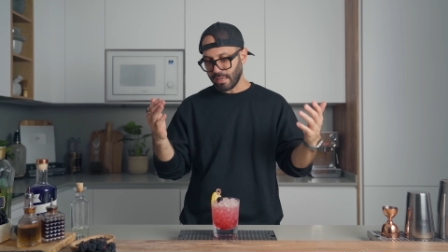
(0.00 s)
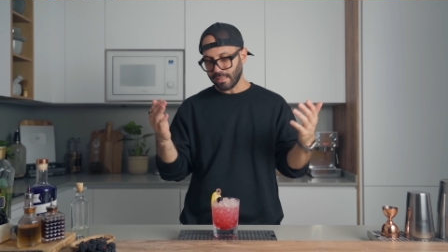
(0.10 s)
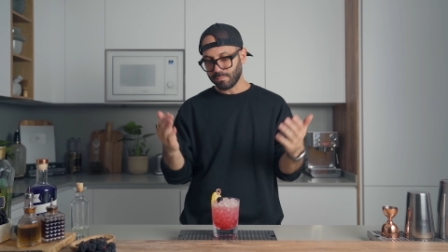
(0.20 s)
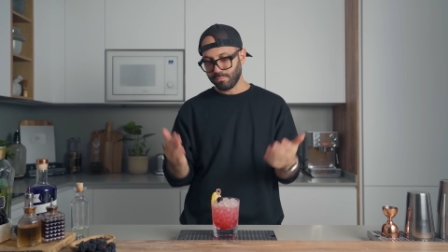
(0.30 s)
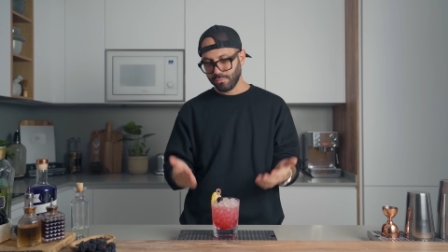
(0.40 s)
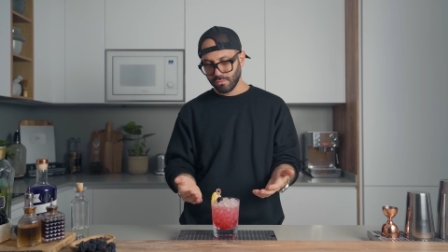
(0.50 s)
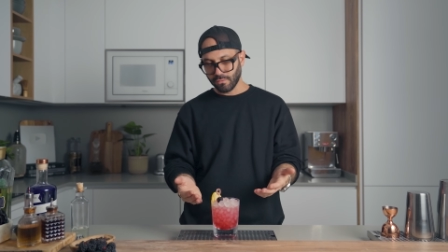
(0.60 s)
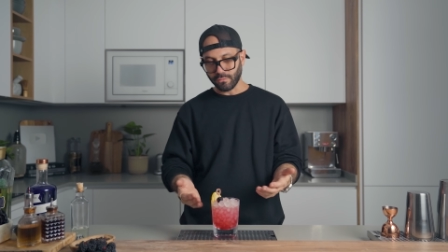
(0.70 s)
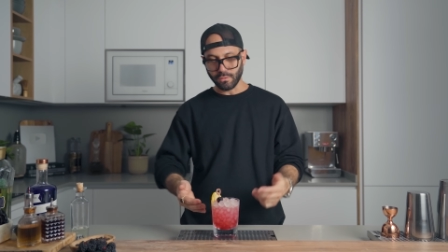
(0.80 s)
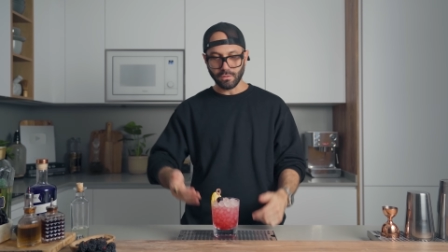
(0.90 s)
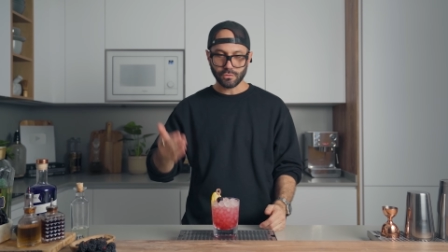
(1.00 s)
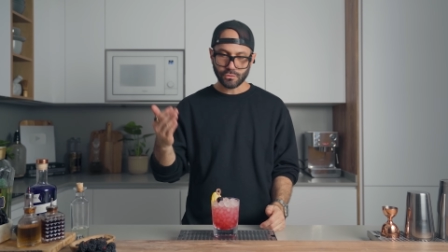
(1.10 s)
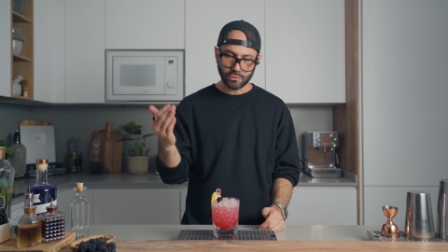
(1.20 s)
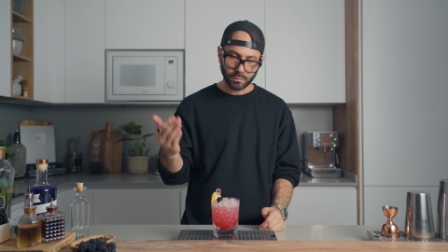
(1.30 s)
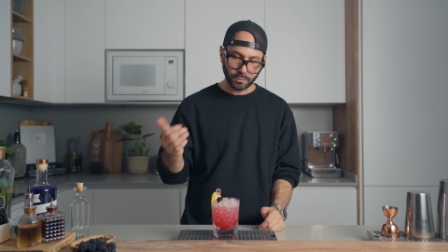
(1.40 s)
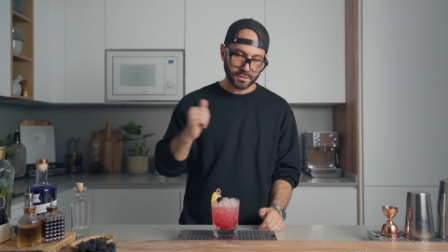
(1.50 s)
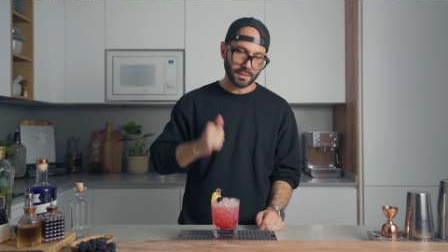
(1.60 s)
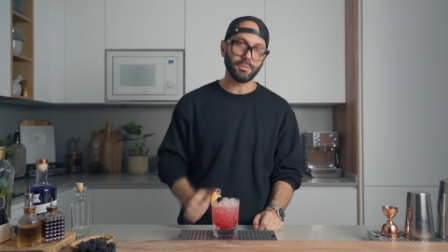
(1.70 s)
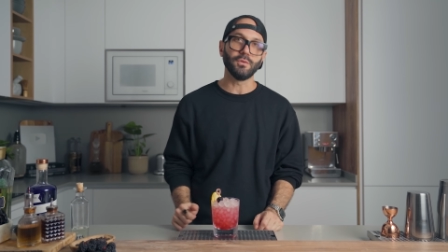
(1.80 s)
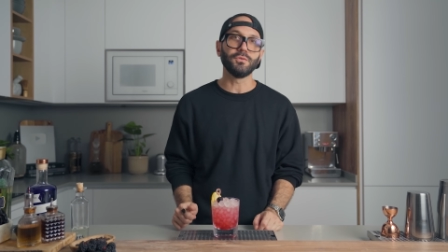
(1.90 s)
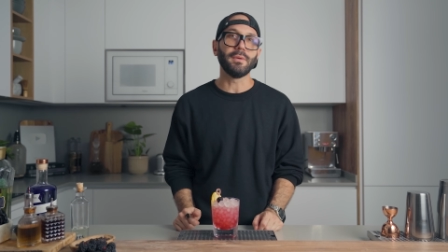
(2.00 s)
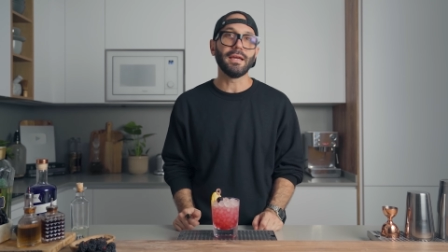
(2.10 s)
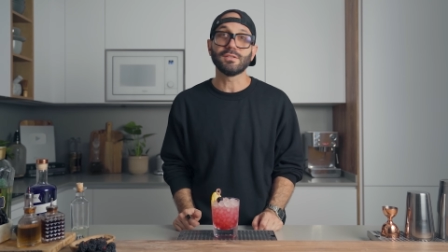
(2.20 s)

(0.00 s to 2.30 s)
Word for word: It's beautiful, super simple to make.